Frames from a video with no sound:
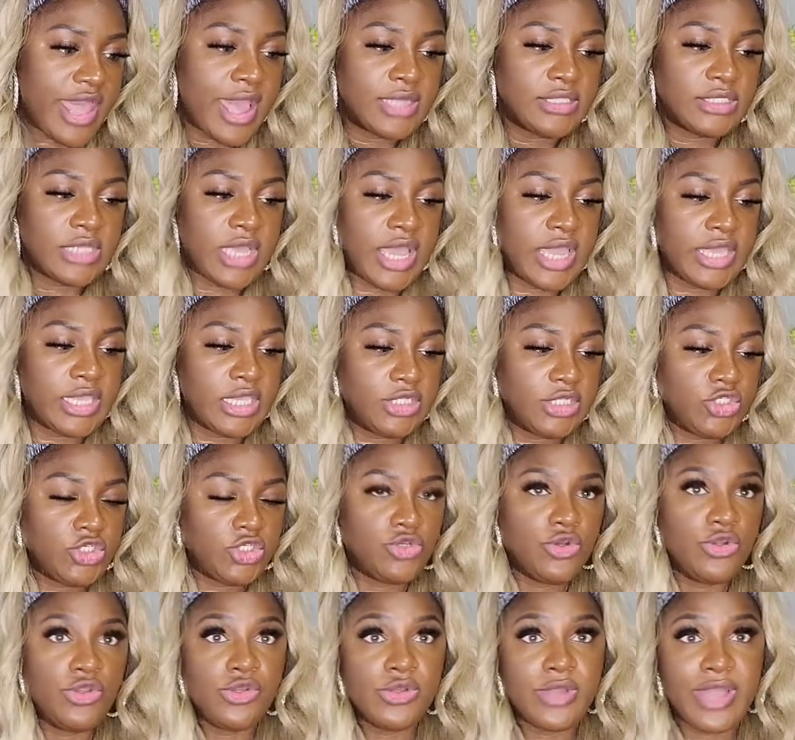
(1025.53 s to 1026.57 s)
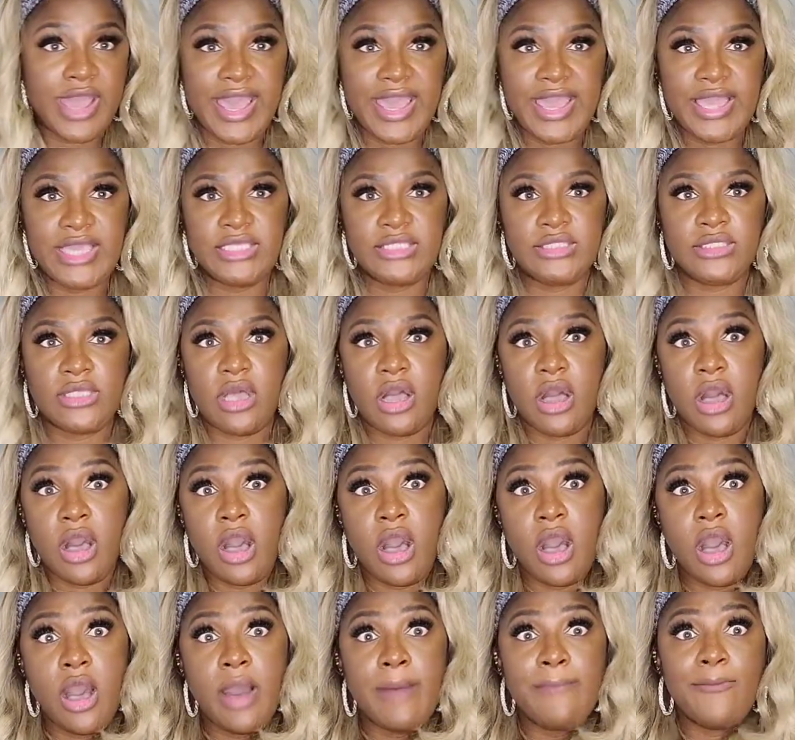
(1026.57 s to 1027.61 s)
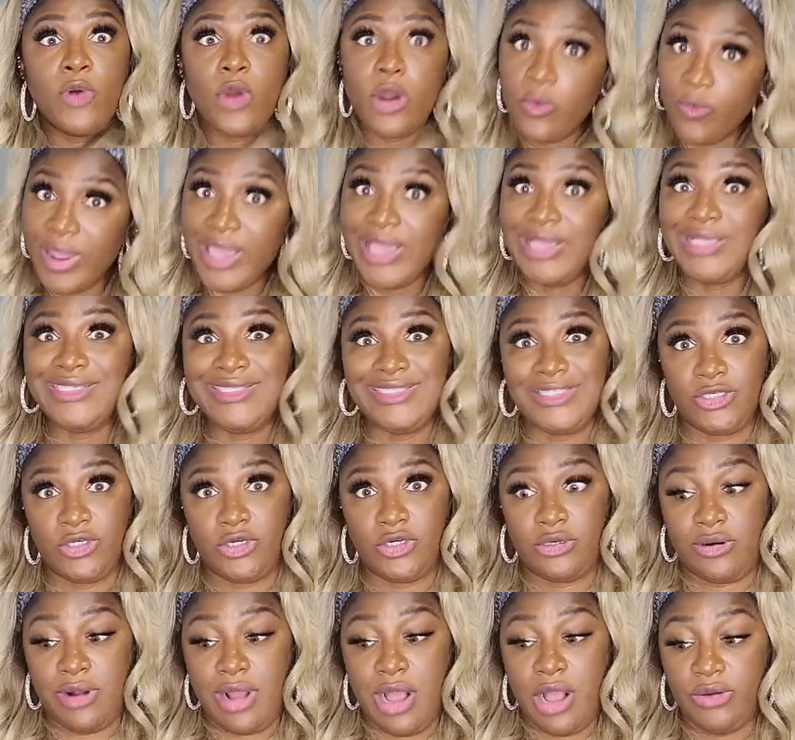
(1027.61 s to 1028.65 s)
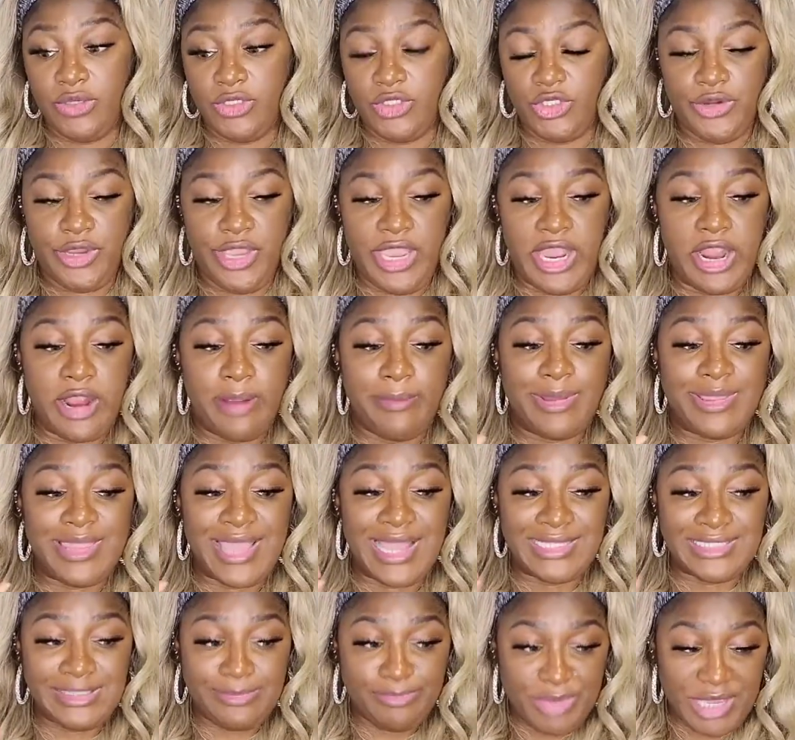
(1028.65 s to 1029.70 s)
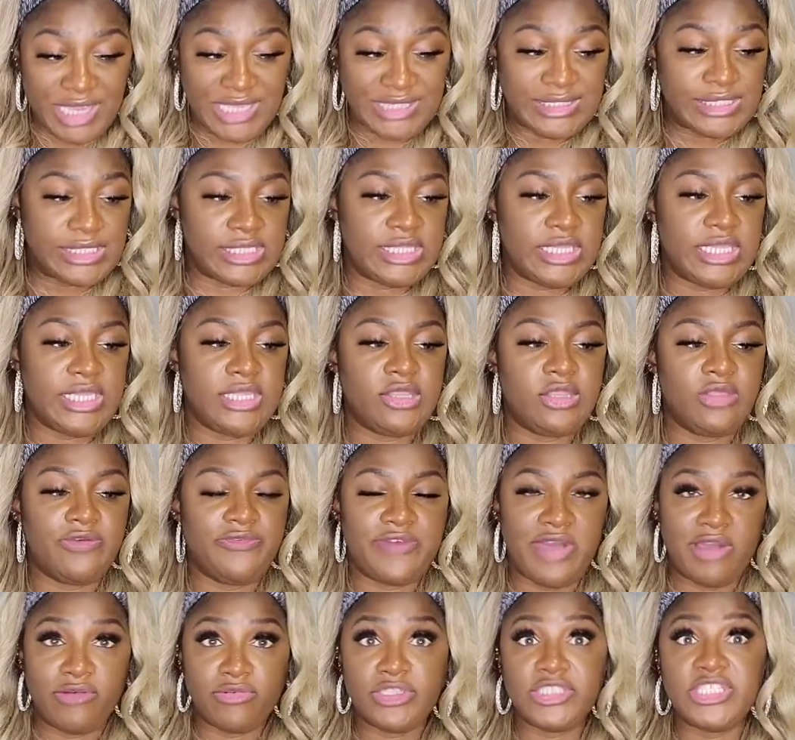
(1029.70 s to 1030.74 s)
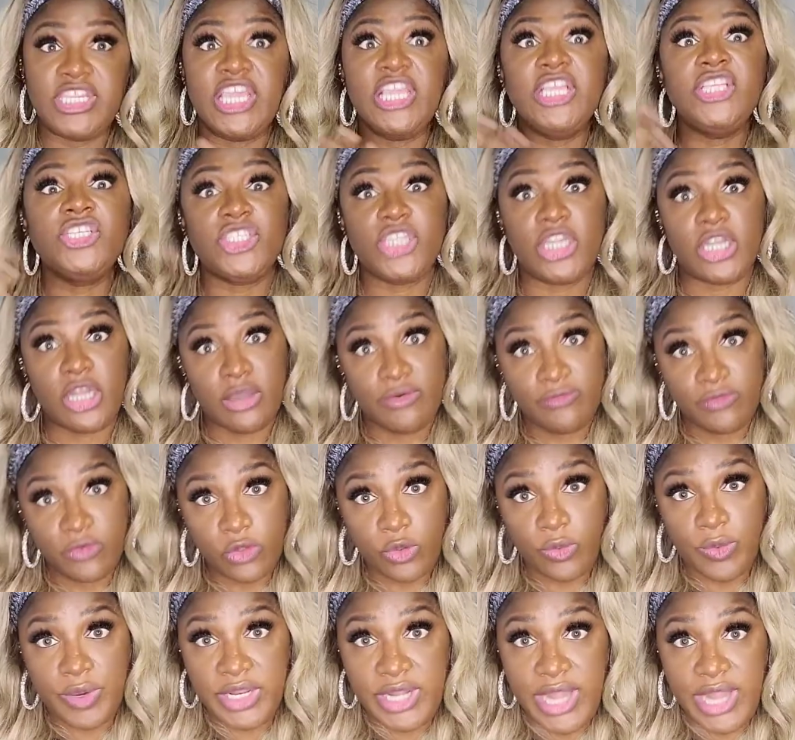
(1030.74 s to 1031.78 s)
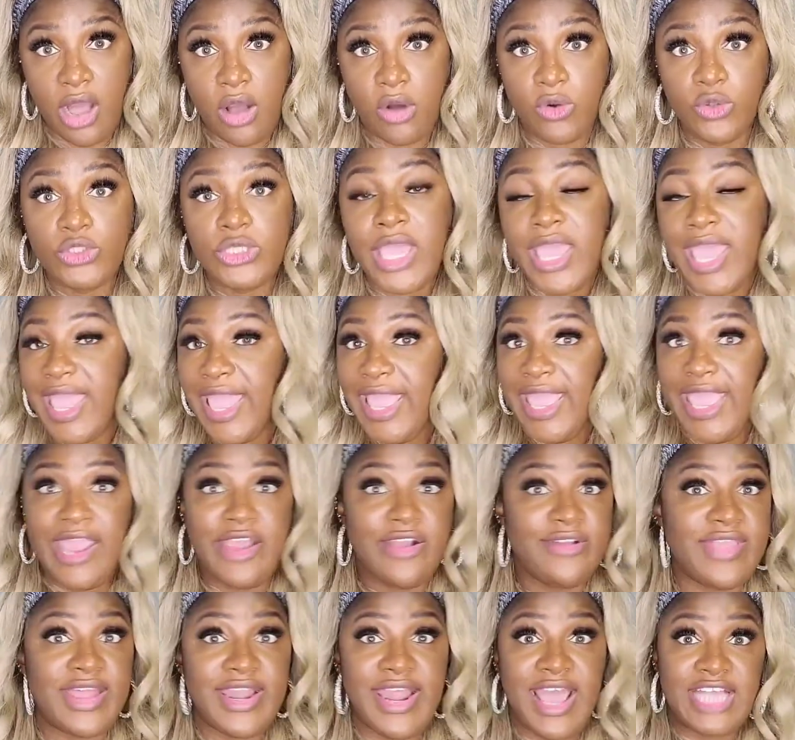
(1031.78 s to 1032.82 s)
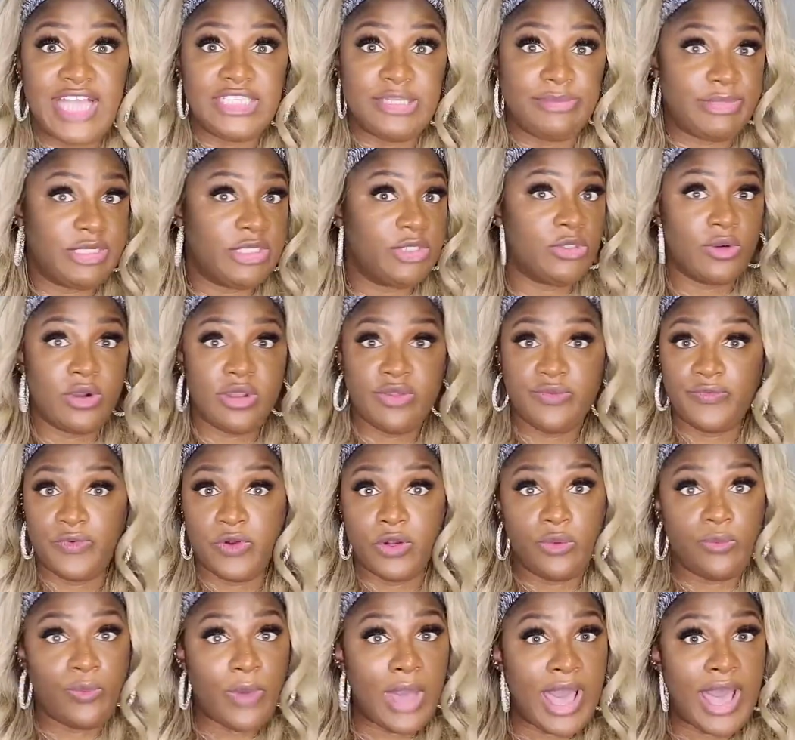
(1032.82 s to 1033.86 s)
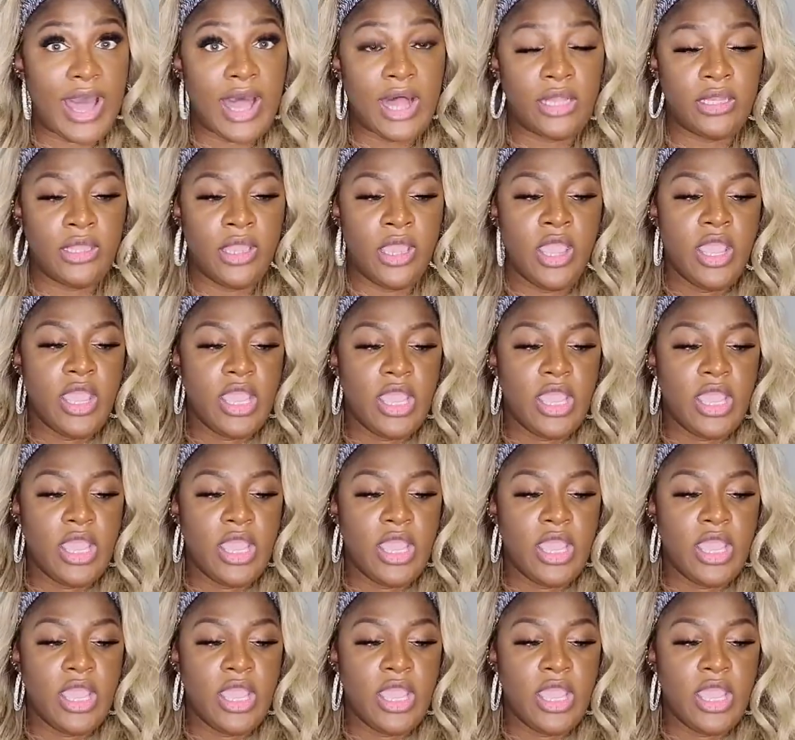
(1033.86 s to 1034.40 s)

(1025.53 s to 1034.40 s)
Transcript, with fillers: that, I can show you guys uh, more ways to grow out your hair. But that's basically the foundation of growing out hair that hasn't been growing for a while.